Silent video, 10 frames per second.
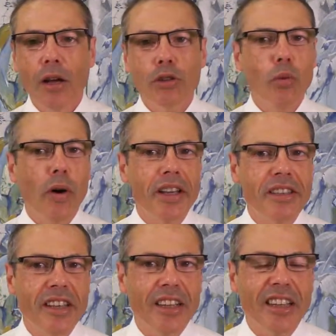to what
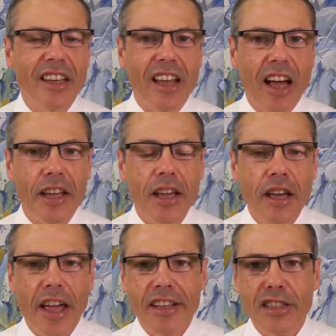extent can I
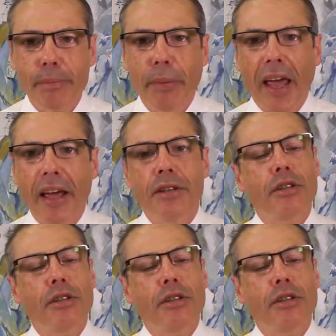expand